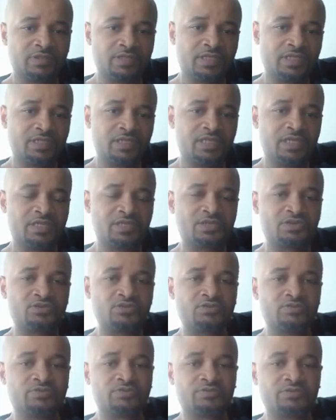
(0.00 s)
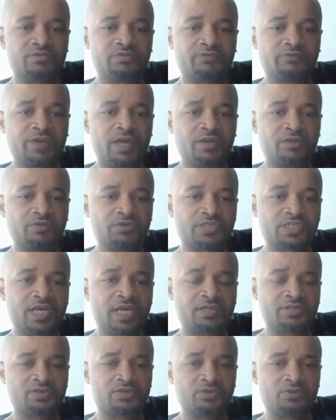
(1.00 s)
He did two final
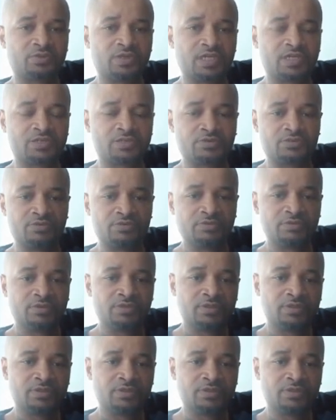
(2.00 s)
shots on Russell.